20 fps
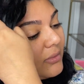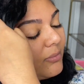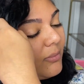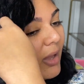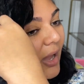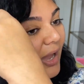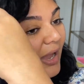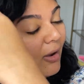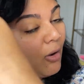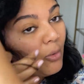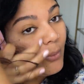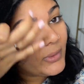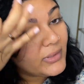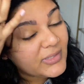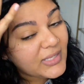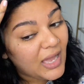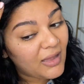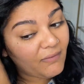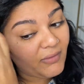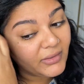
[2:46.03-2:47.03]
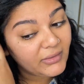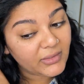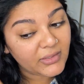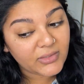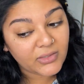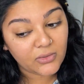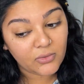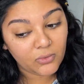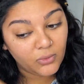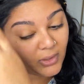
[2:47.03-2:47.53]
I always have like
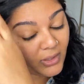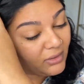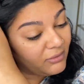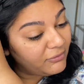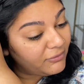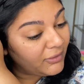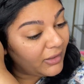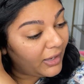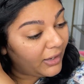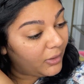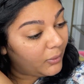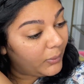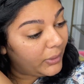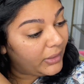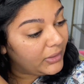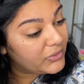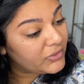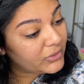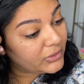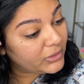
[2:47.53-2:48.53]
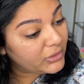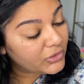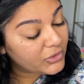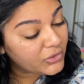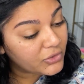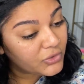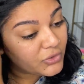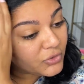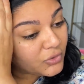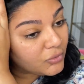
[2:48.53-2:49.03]
these annoying flyaways, so they
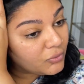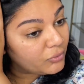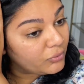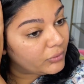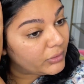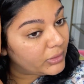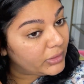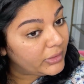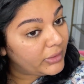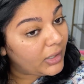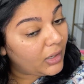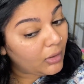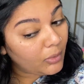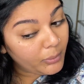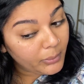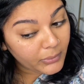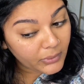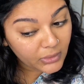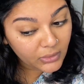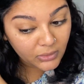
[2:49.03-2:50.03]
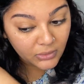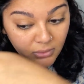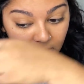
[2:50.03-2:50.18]
just really help me.